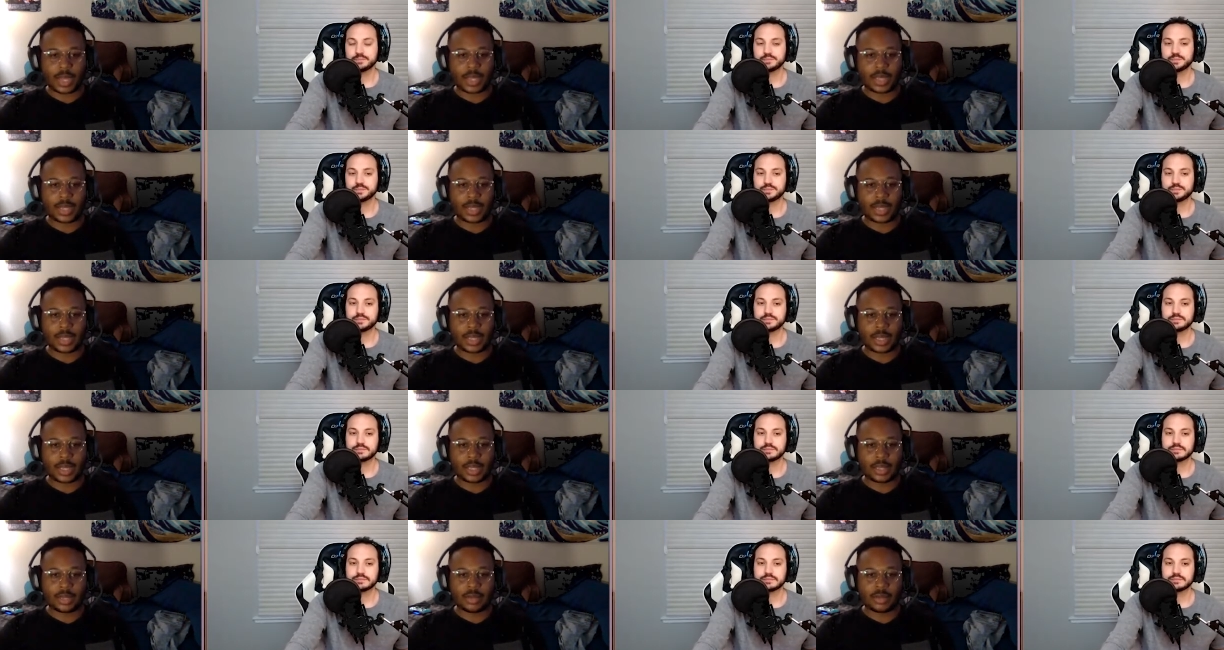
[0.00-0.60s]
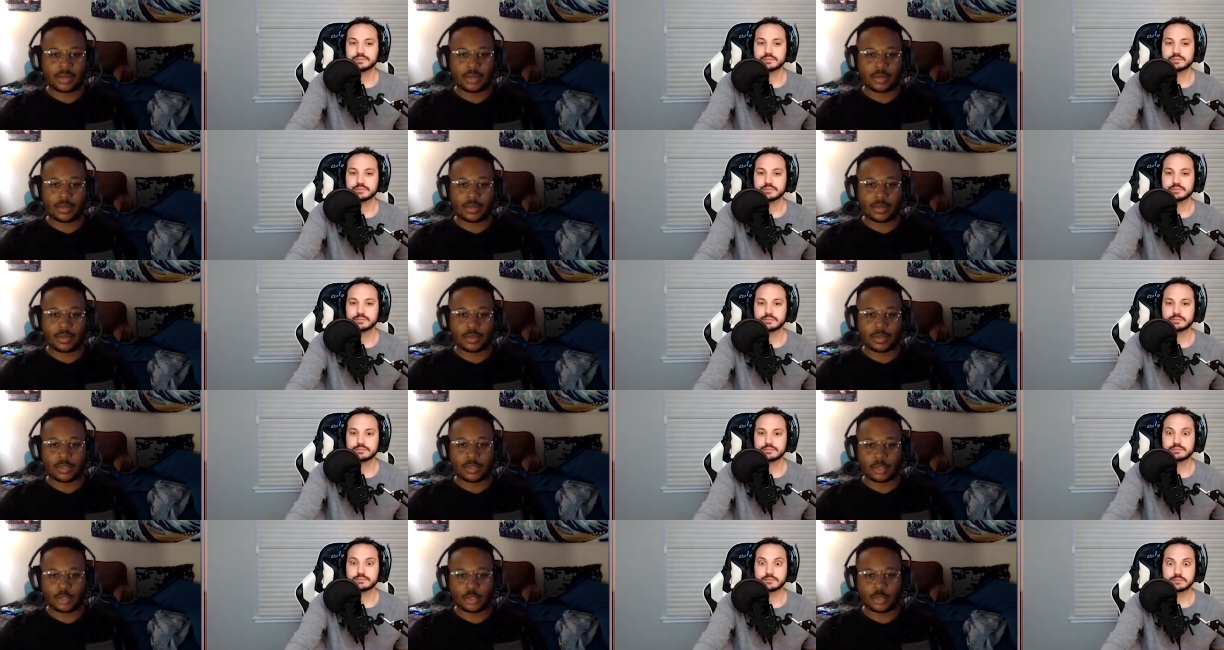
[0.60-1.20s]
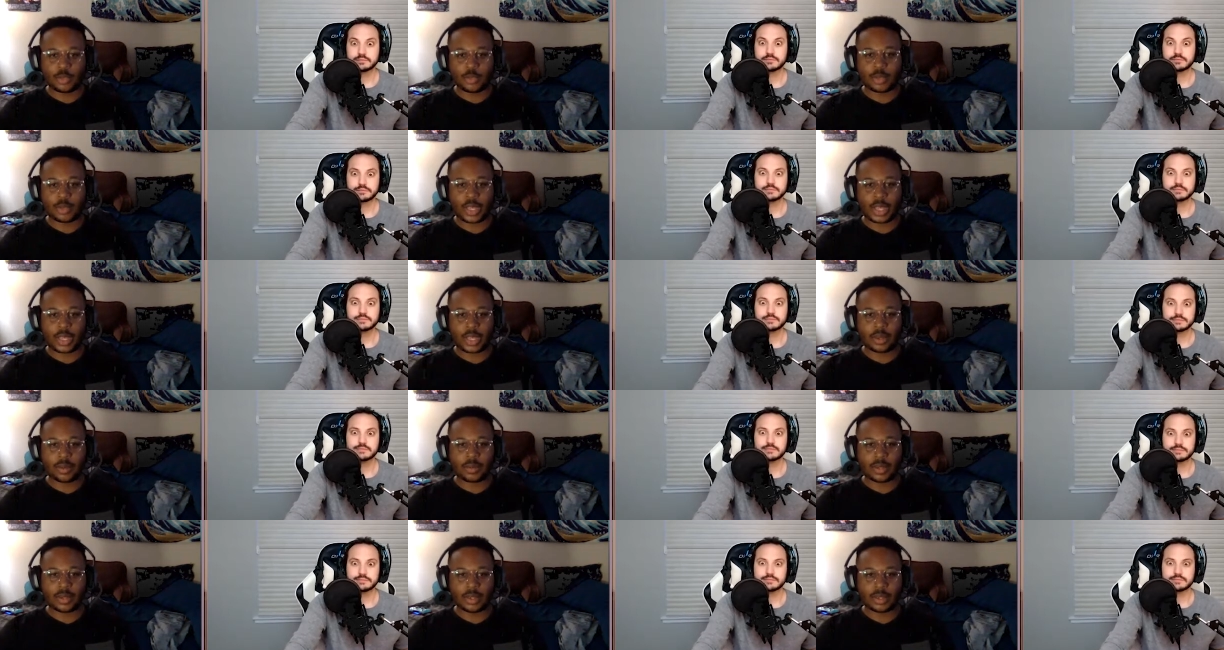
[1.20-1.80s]
Speaker 1: day and you were super angry,
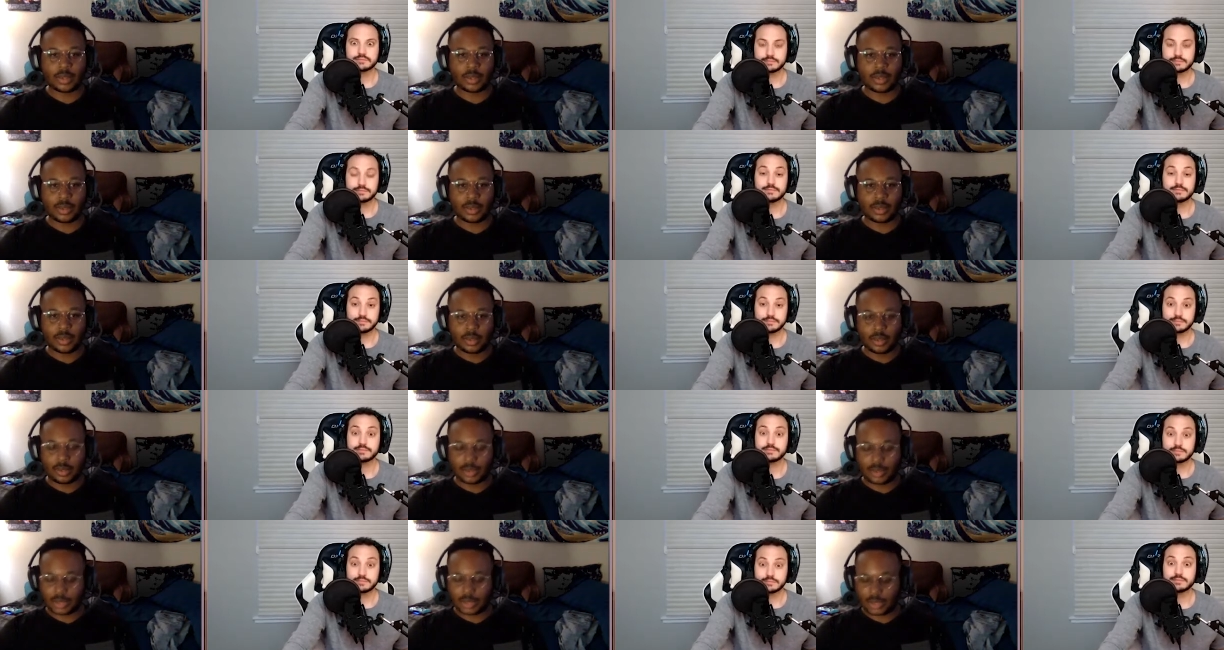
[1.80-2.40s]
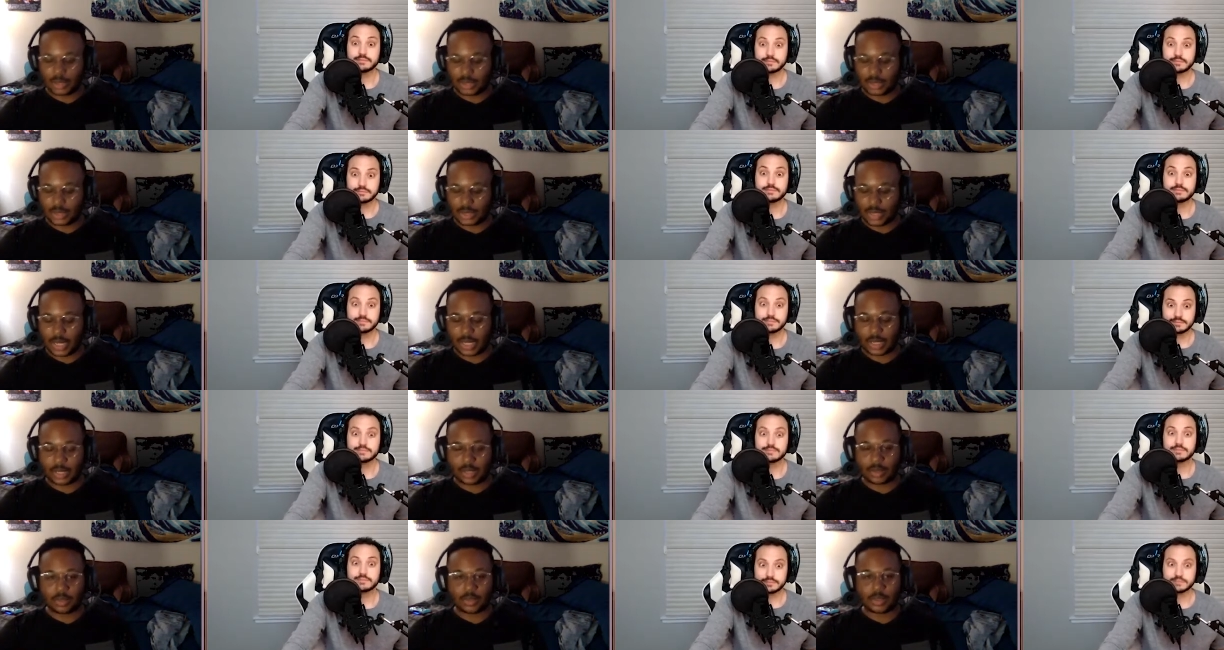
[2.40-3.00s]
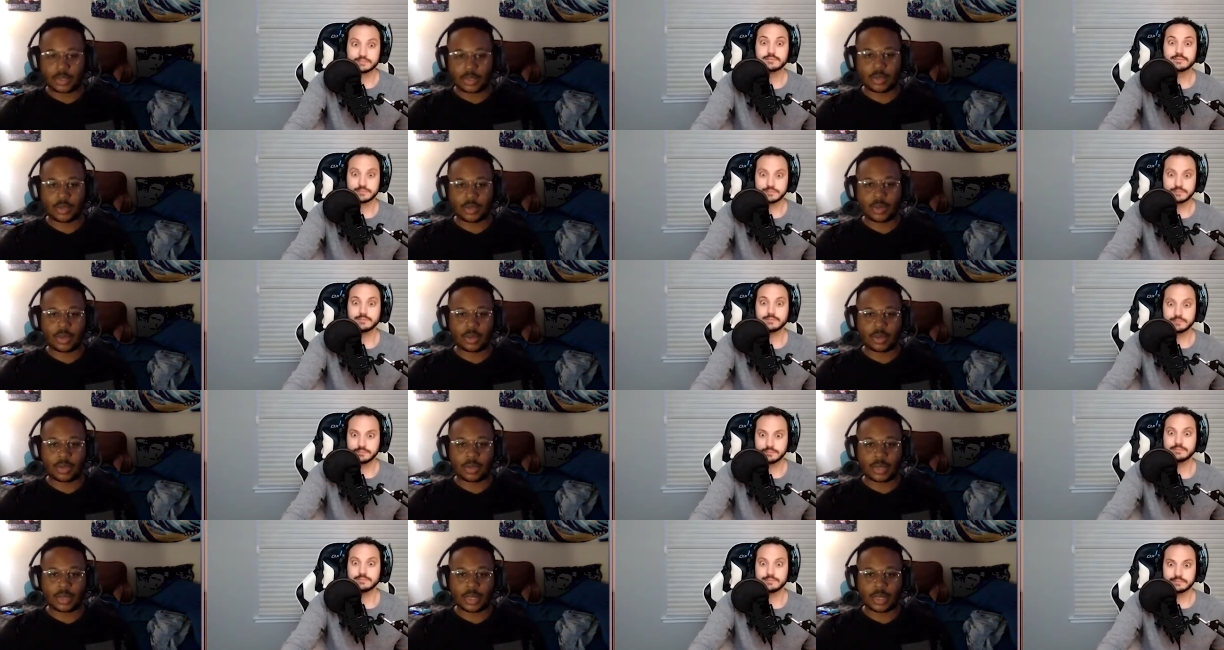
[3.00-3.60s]
son. that's exactly what you want to
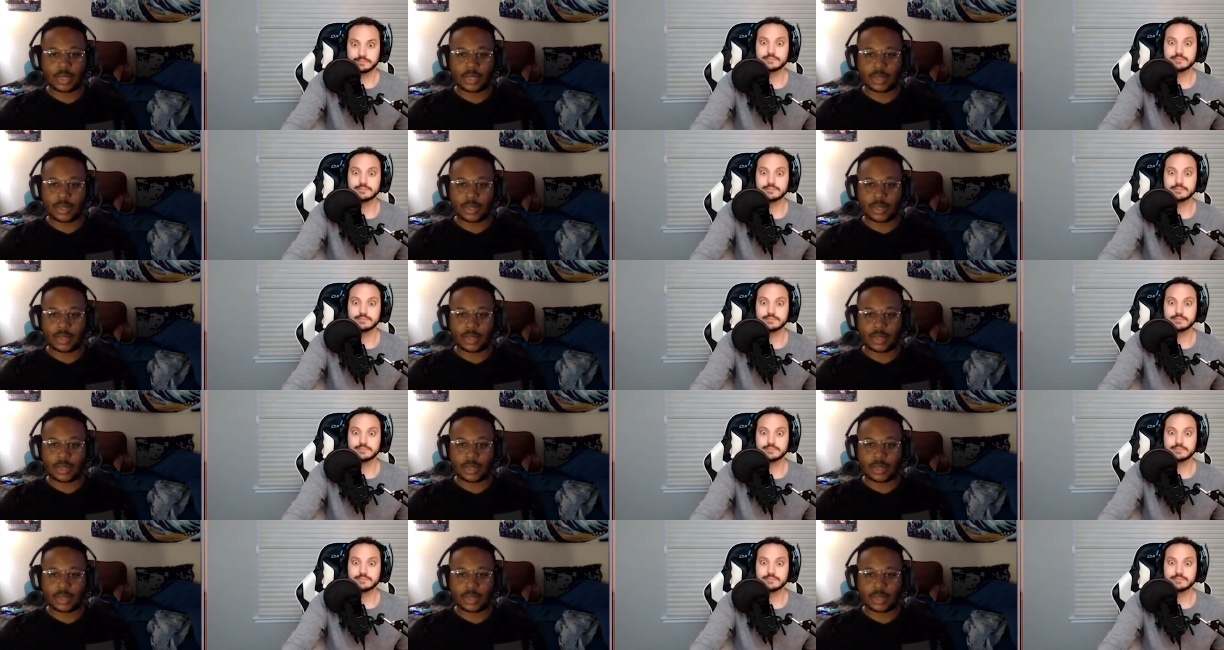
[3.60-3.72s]
play.